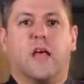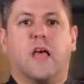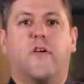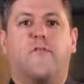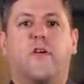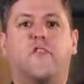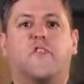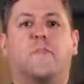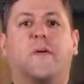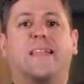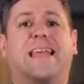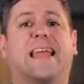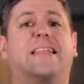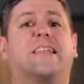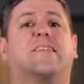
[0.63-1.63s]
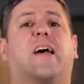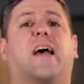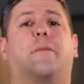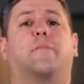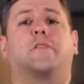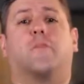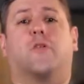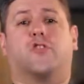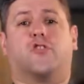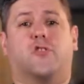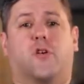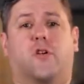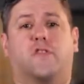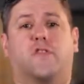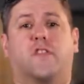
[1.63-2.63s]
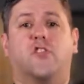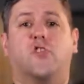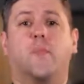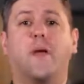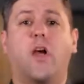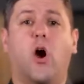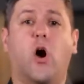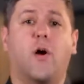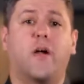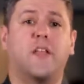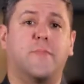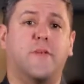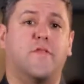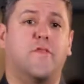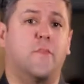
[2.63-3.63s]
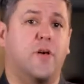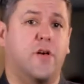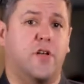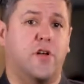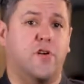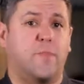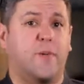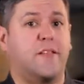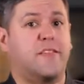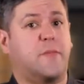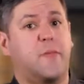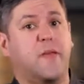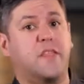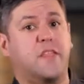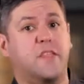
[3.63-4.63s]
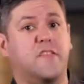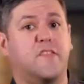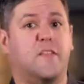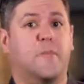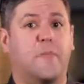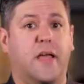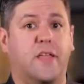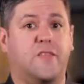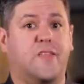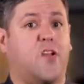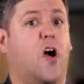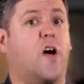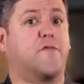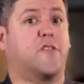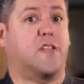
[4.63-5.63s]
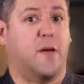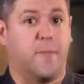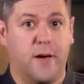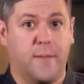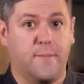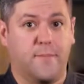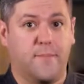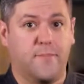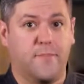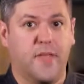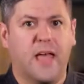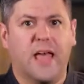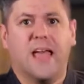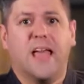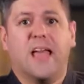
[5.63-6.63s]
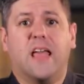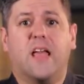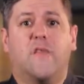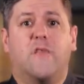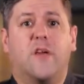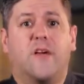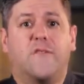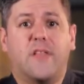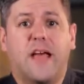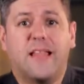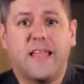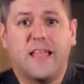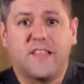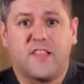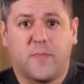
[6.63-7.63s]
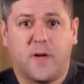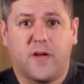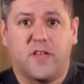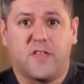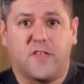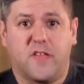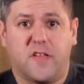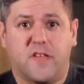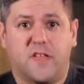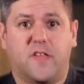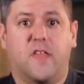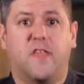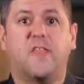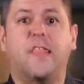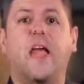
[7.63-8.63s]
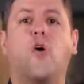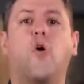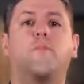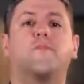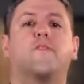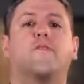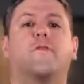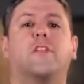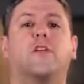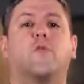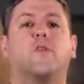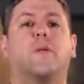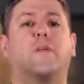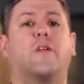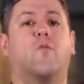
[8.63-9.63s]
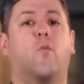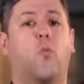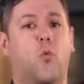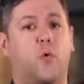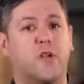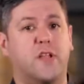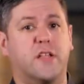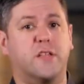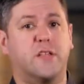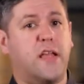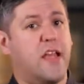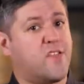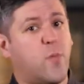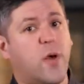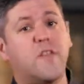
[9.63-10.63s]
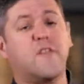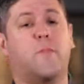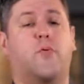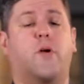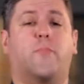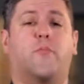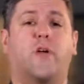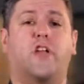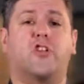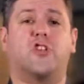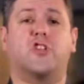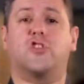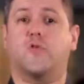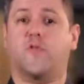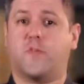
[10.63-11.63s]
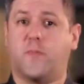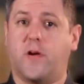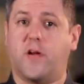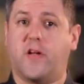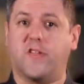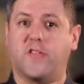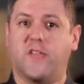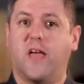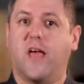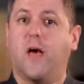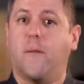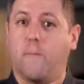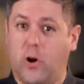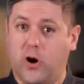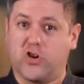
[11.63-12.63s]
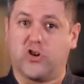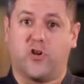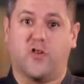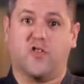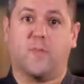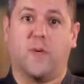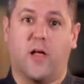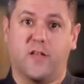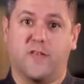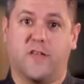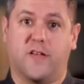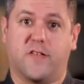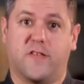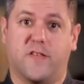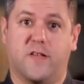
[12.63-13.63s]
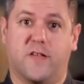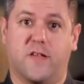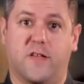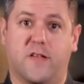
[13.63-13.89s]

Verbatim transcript: If you have spent any time in the martial arts, then you may already be familiar about the opinions and debates that often come up. If you have not yet experienced this, then I hope this video can be a warning as well as a preparation to experience martial arts politics.